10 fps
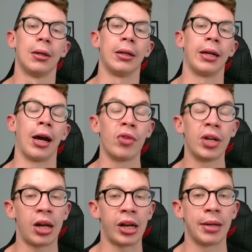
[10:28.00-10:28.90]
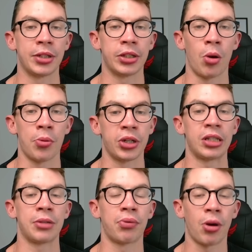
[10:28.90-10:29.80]
Yeah, I really like him as an option. He's
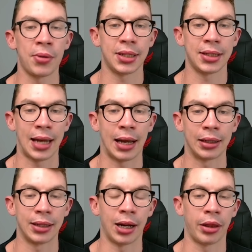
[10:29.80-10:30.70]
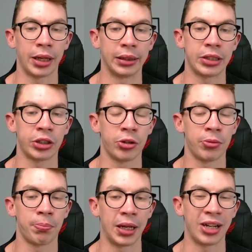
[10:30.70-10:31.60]
a promising talent, and I think this
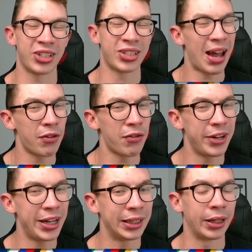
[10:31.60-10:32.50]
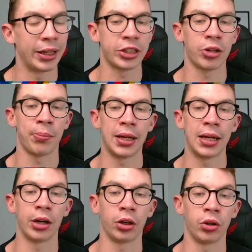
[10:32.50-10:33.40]
could be... I just have a feeling that this could be
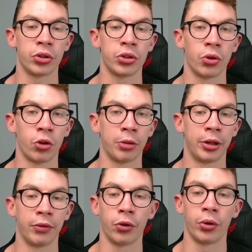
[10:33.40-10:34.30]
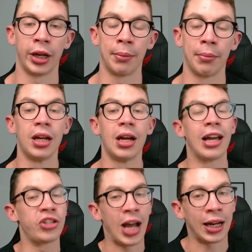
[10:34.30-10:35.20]
a good tournament for him.
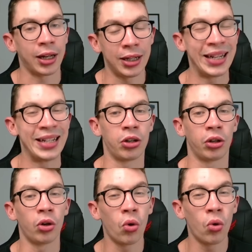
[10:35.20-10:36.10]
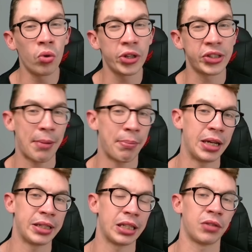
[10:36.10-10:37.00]
Xhaka, he's on all the set
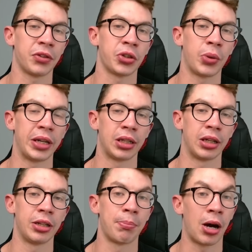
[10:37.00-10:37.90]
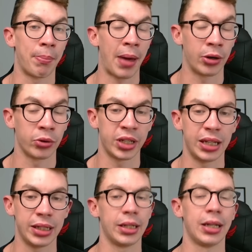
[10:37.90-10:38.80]
pieces for Switzerland, bar
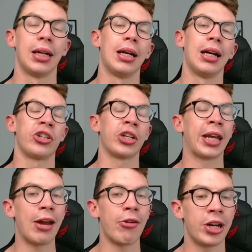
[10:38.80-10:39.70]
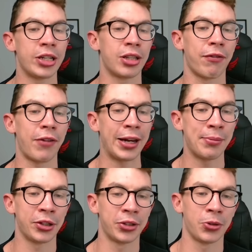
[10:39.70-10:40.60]
penalties. Shaqiri is the
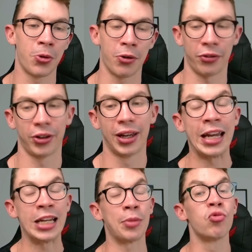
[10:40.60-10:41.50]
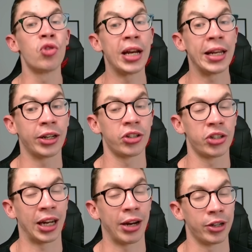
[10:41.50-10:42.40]
famous sort of... He's been really good,
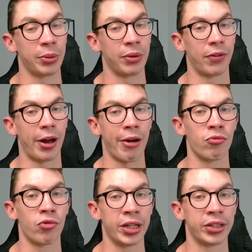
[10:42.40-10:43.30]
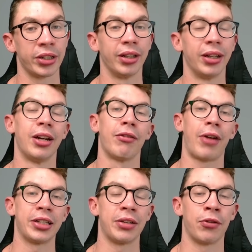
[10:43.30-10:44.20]
Shaqiri, to be fair, in recent
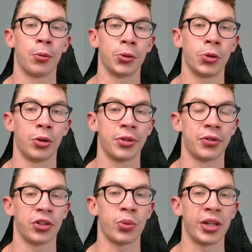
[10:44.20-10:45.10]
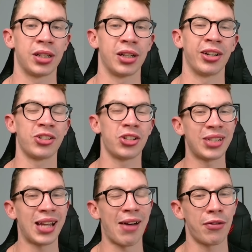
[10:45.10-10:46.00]
fantasy football tournaments for Switzerland. I just
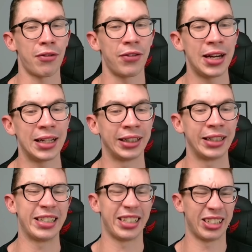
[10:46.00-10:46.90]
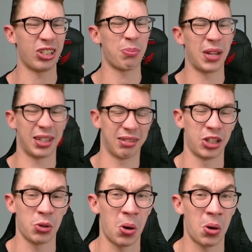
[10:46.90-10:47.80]
have a feeling that he's just a bit
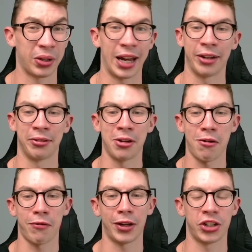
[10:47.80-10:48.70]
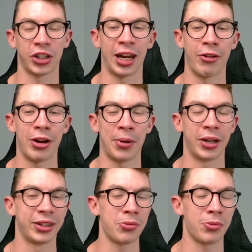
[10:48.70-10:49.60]
too old now. No offence, Shaqiri, but I
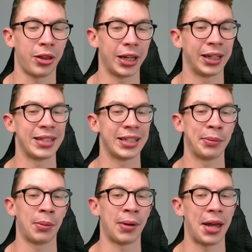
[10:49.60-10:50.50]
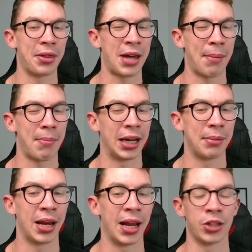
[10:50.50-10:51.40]
don't think he's going to be playing that many
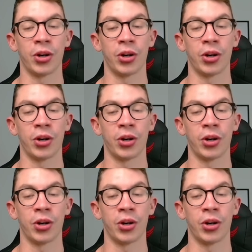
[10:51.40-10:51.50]
minutes.